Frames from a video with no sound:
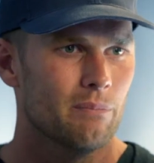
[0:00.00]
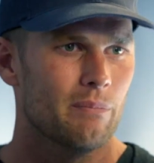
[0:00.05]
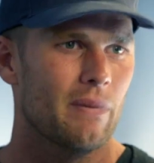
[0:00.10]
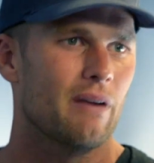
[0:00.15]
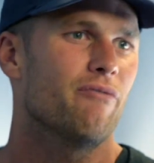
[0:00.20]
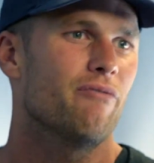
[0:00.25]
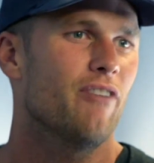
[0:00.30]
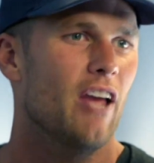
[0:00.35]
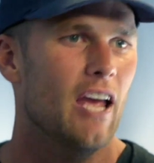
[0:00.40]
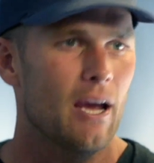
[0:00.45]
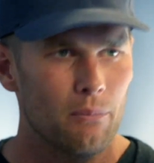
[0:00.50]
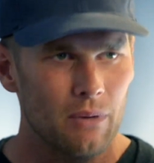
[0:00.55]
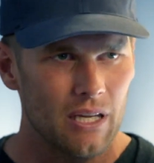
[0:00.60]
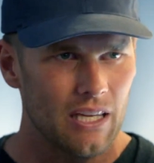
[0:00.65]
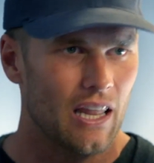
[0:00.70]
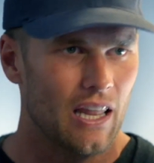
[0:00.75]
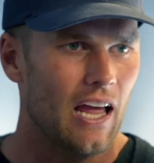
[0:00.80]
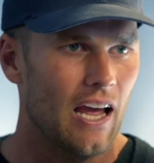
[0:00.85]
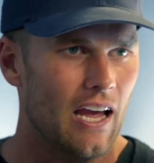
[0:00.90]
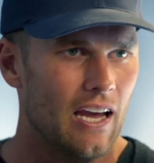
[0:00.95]
my
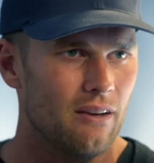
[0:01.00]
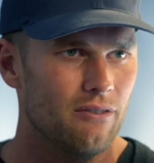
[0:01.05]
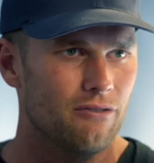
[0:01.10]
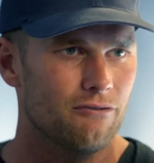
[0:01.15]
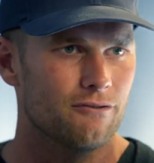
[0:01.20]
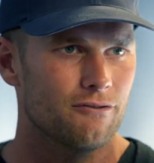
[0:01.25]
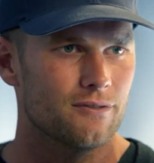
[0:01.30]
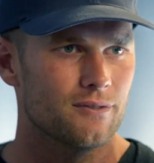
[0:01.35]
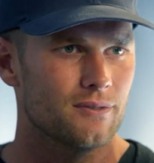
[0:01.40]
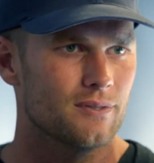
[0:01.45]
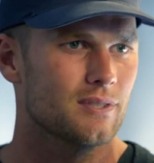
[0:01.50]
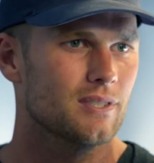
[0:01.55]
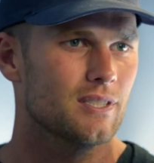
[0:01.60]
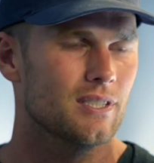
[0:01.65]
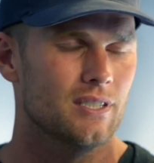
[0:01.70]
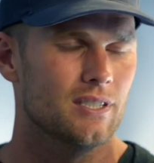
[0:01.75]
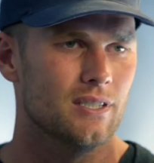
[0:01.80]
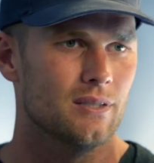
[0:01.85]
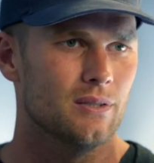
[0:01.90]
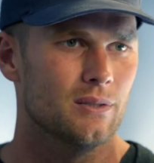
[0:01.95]
family life,
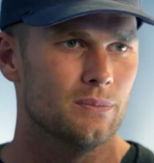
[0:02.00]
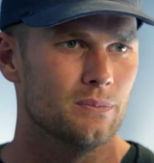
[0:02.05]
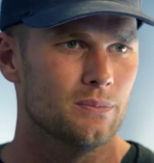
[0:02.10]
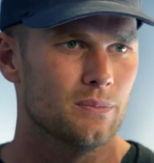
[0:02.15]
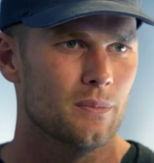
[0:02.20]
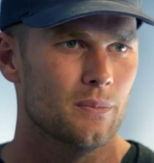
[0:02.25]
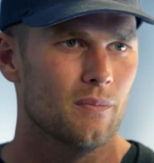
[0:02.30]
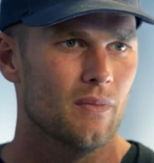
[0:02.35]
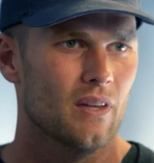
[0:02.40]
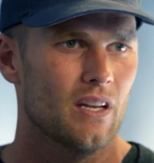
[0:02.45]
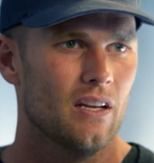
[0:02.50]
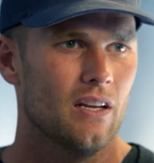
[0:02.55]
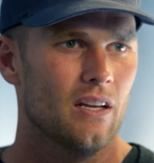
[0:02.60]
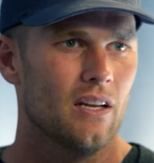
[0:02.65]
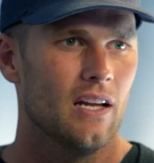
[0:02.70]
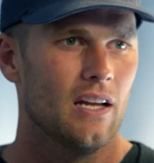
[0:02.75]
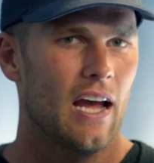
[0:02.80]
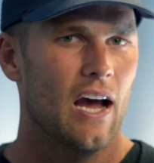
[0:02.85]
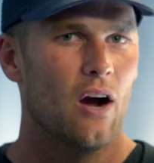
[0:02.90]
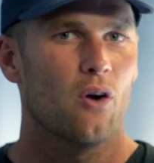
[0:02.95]

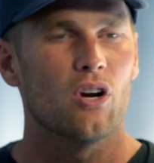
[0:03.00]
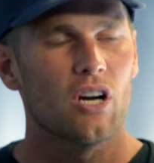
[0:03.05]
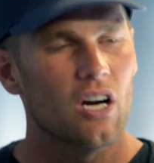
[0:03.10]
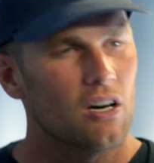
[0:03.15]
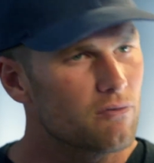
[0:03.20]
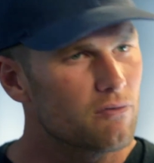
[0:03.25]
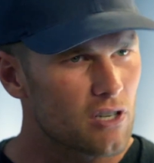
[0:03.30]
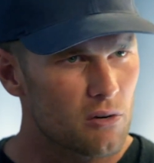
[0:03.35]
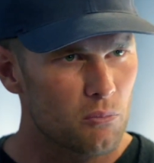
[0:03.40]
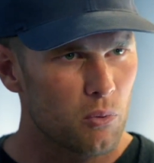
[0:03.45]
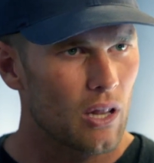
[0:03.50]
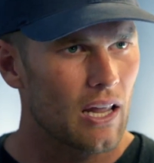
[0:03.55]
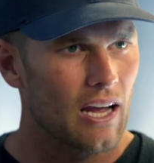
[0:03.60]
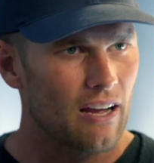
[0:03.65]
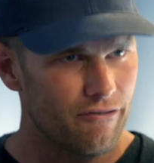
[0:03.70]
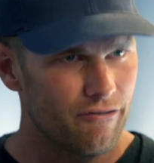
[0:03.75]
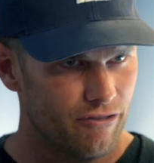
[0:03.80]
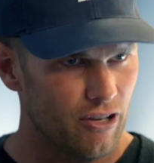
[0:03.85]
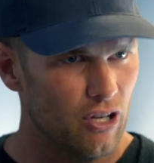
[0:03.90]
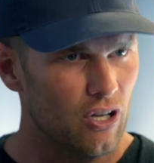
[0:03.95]
how comfortable I
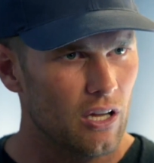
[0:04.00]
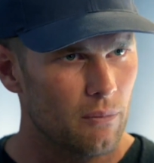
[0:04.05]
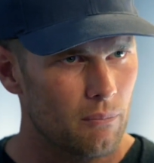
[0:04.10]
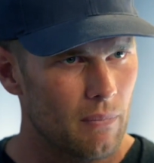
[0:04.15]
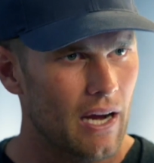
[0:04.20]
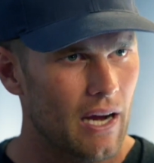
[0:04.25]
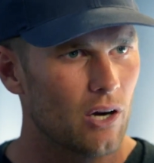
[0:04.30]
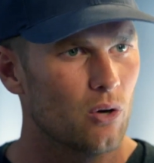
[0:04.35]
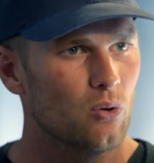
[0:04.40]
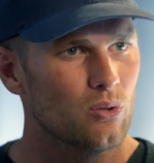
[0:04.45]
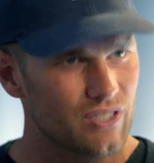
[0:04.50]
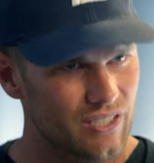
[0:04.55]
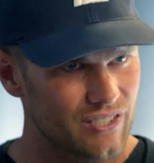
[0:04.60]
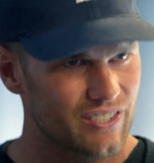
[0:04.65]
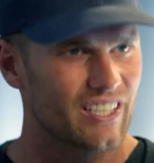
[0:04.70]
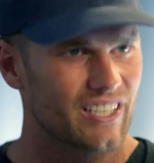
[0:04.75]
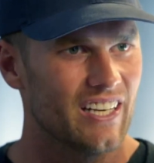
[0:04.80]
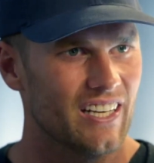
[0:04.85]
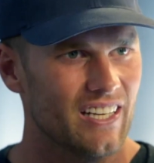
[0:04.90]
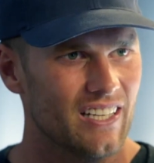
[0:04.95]
feel in my own
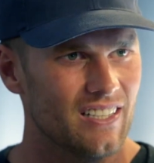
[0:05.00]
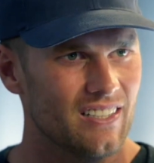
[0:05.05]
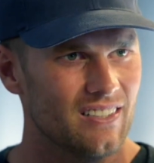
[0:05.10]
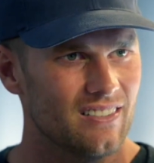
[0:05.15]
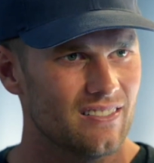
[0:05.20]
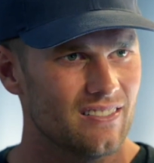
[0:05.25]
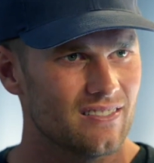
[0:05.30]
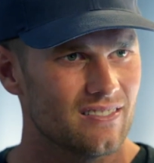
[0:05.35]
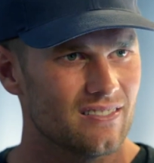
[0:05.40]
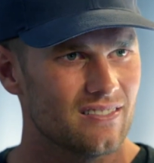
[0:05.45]
skin.